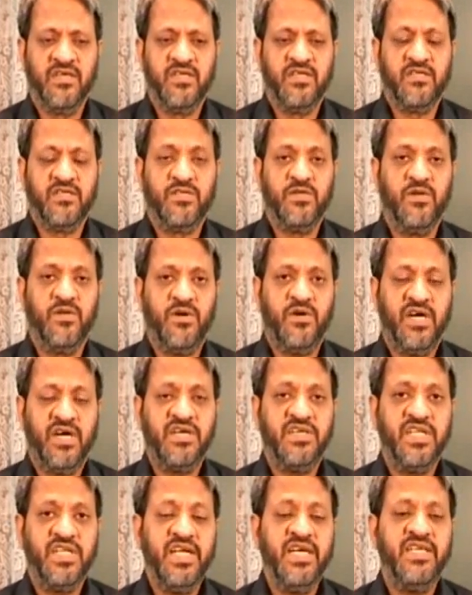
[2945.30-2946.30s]
So, a
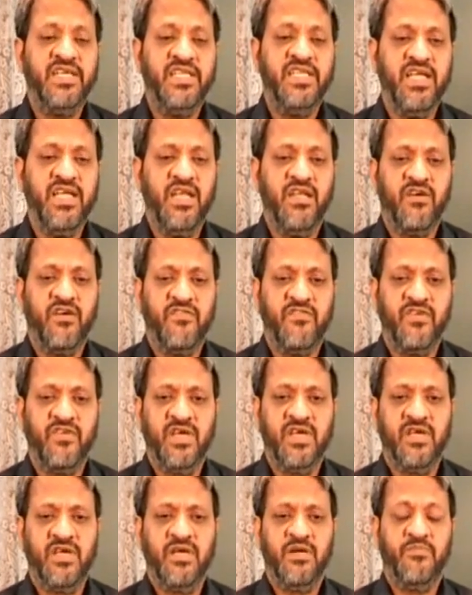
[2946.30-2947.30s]
great deal of
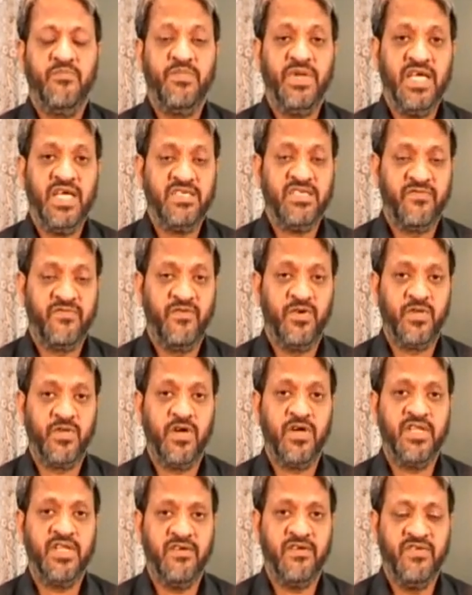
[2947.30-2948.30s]
press
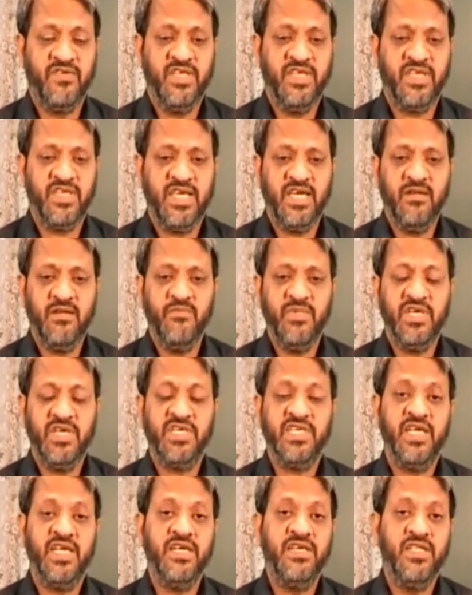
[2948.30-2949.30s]
photography can be
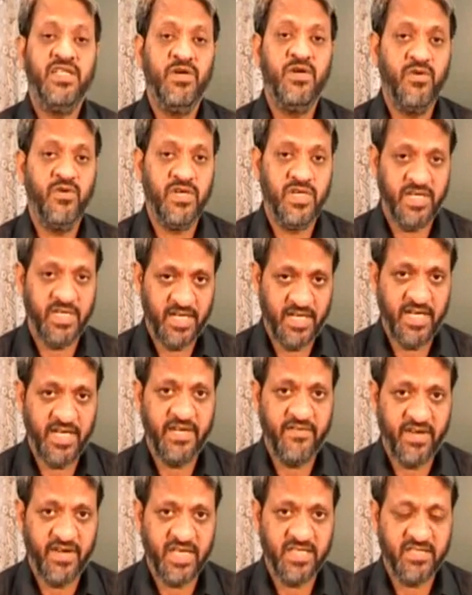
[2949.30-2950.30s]
scheduled in
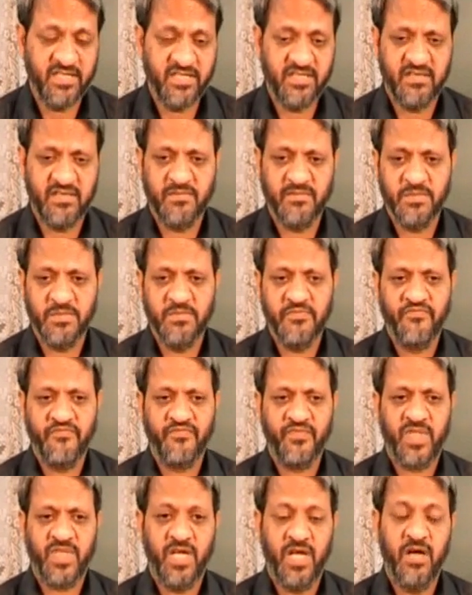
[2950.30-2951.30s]
advance.
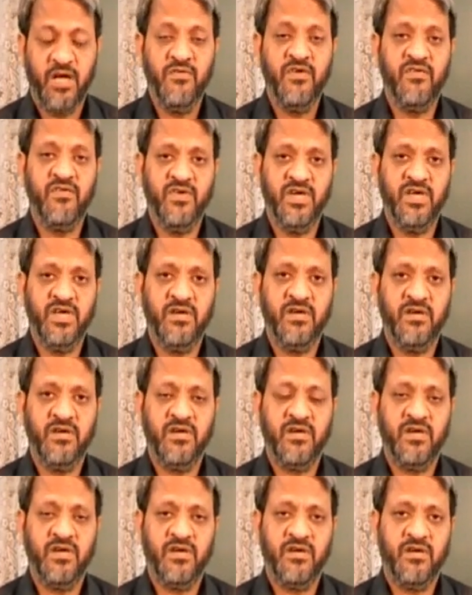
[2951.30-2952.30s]
However,
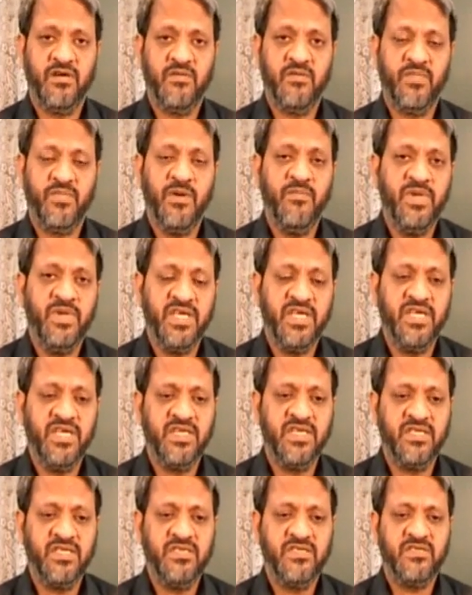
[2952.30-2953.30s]

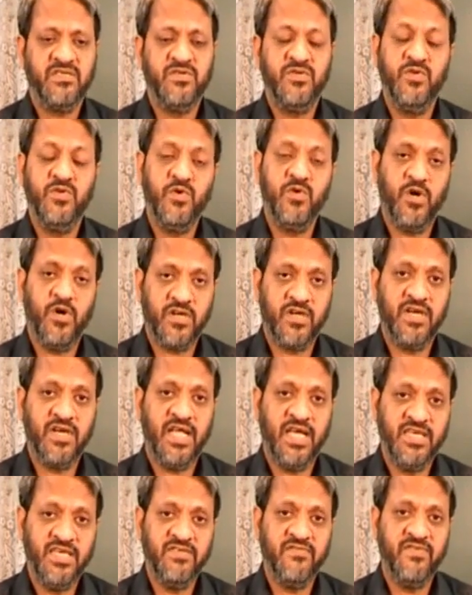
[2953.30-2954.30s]
publications do
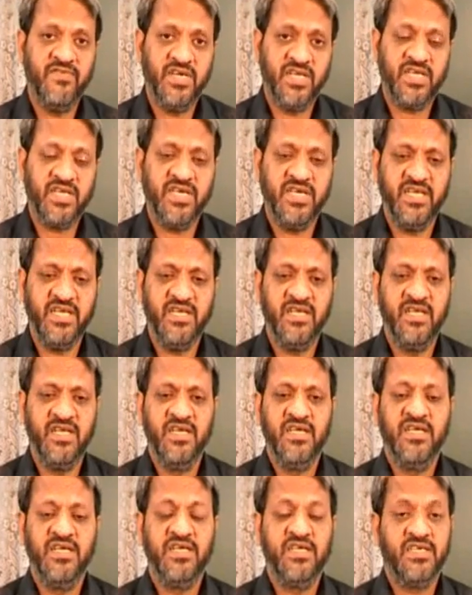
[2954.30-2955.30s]
organize work in
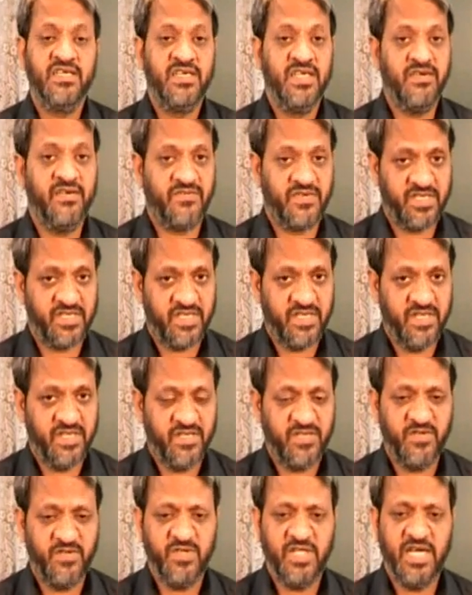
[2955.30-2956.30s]
shifts
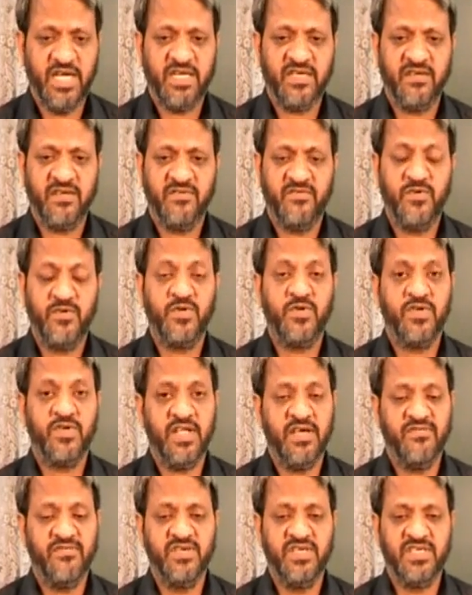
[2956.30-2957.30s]
so that
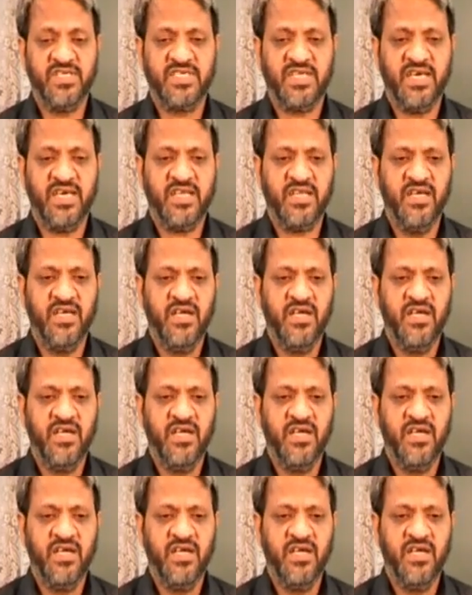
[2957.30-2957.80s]
photographers are